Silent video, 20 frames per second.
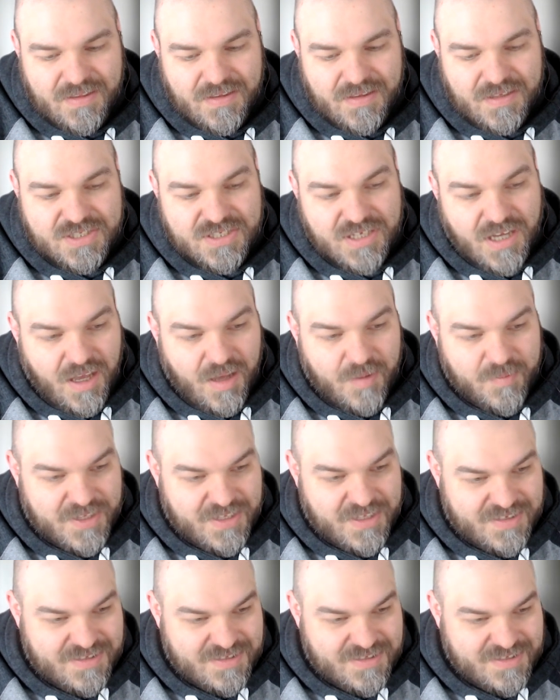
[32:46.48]
job
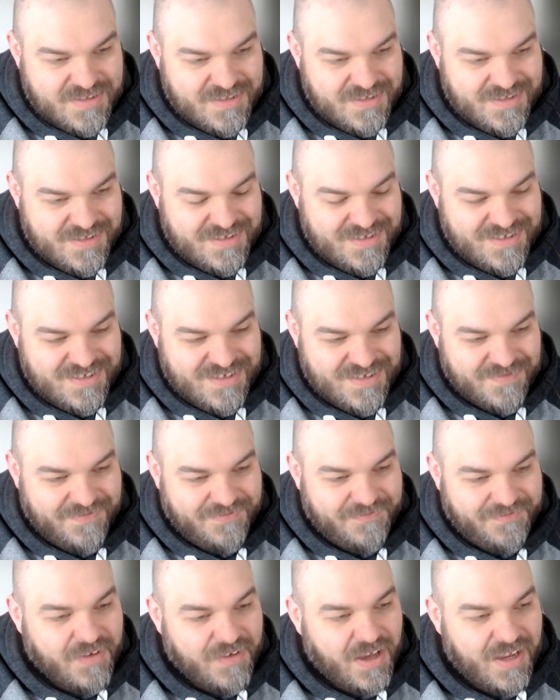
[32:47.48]
is to
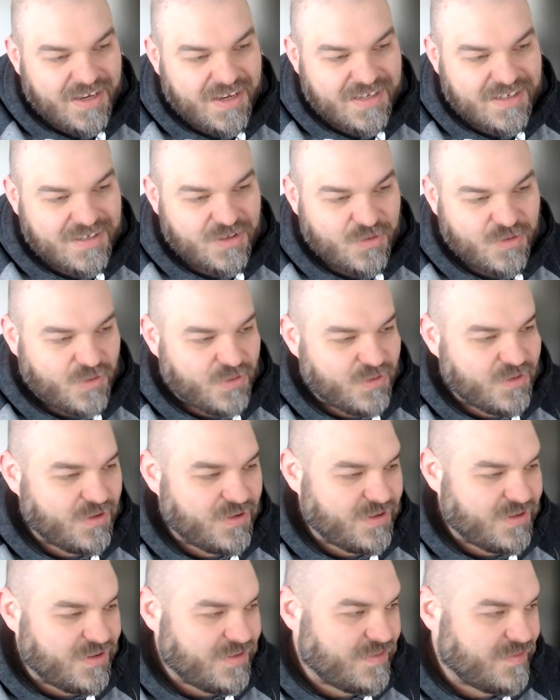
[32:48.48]
find
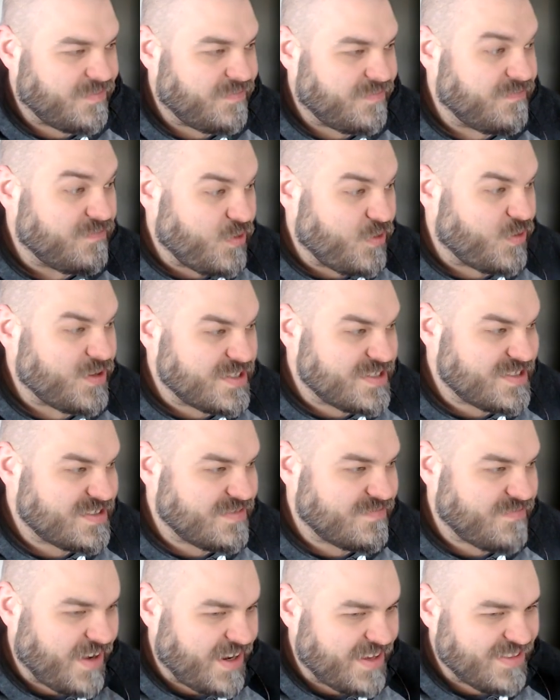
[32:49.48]
your voice, to
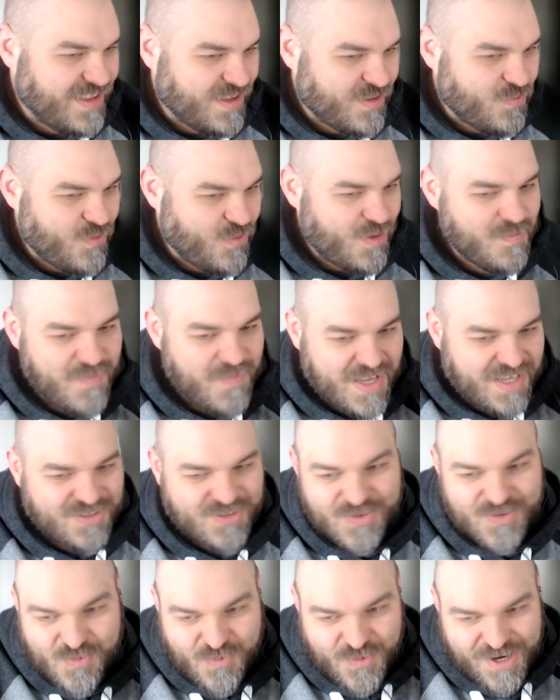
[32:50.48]
find like what makes
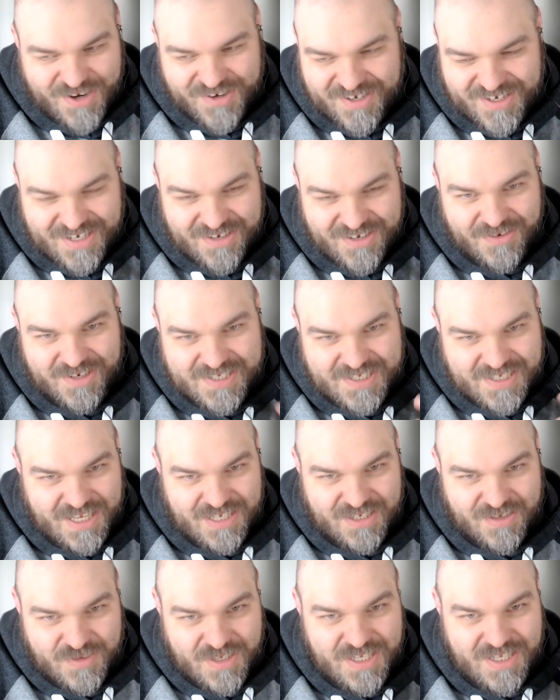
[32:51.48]
you weird and interesting
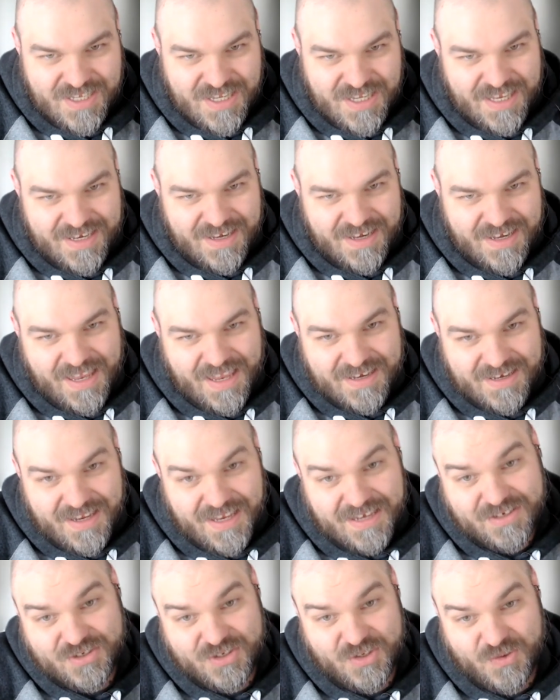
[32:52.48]
and unique,
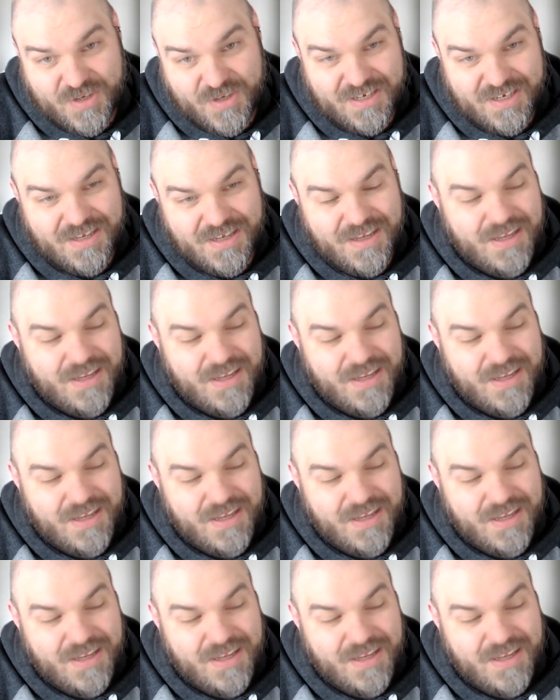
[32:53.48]
and do it.